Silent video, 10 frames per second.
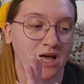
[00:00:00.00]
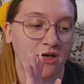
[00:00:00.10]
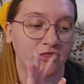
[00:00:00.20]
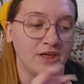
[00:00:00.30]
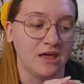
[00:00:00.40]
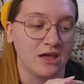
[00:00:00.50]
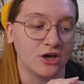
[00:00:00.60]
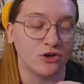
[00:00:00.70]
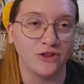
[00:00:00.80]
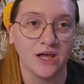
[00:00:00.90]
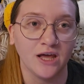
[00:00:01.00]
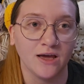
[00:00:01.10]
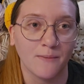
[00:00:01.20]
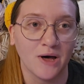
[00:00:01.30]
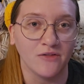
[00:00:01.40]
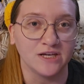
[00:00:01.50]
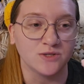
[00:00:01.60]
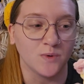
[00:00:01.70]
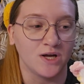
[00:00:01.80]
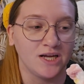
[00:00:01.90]
the good thing about
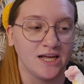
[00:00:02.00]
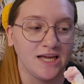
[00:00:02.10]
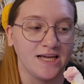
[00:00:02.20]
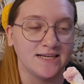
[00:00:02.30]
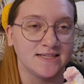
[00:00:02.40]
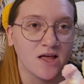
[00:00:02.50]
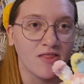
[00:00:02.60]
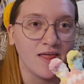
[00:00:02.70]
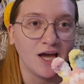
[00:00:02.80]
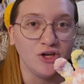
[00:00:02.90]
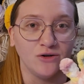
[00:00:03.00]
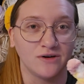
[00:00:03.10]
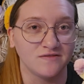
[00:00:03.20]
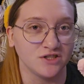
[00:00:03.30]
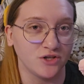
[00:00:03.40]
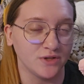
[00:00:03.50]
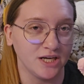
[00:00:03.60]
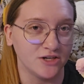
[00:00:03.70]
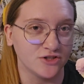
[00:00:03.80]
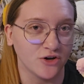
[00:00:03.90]
this one is that you don't have to sew
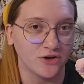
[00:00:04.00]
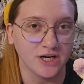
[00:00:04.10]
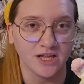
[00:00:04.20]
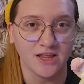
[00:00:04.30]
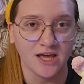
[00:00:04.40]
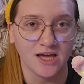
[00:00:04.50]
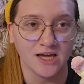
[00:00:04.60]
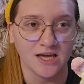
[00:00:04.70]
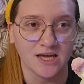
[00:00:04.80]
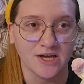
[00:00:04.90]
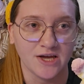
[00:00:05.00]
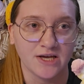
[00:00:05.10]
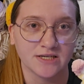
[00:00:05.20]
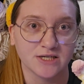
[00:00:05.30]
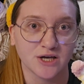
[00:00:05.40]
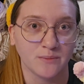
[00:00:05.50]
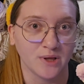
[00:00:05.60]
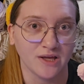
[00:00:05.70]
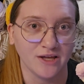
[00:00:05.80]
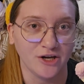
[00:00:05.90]
the ears on or anything. It is
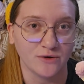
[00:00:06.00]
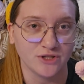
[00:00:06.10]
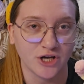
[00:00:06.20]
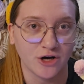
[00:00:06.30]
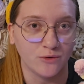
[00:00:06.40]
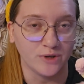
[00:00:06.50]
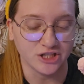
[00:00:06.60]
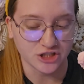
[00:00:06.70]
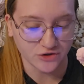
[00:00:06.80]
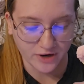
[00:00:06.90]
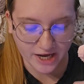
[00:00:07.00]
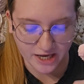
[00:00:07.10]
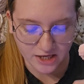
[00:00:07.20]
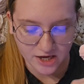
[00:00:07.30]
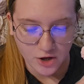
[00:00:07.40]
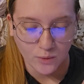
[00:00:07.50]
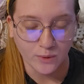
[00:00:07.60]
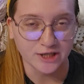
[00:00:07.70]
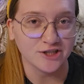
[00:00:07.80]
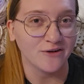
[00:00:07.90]
completely no sew, which is great,
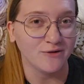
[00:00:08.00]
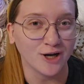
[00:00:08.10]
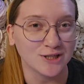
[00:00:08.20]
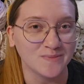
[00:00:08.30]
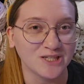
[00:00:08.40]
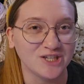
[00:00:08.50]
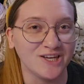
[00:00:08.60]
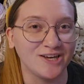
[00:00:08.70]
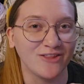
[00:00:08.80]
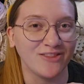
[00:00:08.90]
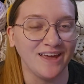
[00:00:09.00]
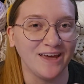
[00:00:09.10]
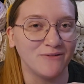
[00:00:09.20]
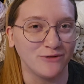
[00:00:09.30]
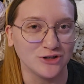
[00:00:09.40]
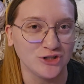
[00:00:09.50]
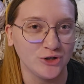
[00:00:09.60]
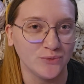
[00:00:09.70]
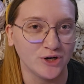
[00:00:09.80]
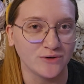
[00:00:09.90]
which I forgot to mention, the first
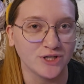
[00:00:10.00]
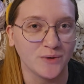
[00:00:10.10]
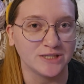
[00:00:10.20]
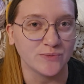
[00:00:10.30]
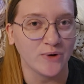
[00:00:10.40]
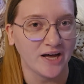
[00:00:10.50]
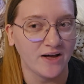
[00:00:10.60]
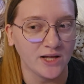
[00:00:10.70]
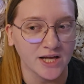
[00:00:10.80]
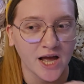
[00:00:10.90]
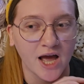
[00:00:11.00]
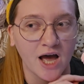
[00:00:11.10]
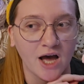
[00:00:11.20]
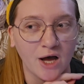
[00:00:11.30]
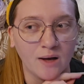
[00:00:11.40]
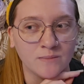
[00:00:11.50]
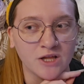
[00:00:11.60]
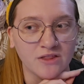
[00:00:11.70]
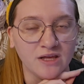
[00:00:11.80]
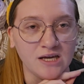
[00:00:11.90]
two were no sew as well.
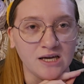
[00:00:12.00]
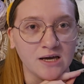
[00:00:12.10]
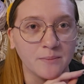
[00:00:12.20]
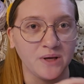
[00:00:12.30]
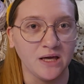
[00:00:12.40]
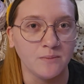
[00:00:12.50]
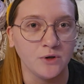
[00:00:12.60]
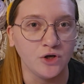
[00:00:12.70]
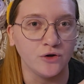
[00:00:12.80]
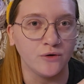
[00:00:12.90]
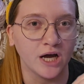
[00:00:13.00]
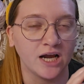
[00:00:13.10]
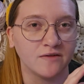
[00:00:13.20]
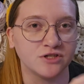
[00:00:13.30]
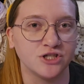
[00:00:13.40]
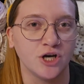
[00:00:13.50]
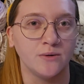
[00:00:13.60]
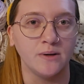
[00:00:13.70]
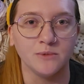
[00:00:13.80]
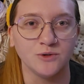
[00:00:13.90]
The Peep, you do kind of have to
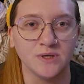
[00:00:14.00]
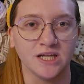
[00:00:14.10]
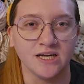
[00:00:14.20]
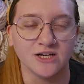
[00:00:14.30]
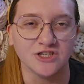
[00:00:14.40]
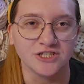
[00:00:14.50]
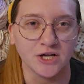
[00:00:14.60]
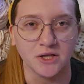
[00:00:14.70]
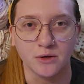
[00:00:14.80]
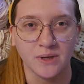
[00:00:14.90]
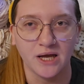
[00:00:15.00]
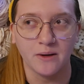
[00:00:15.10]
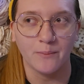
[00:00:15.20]
sew in between the ears a little bit,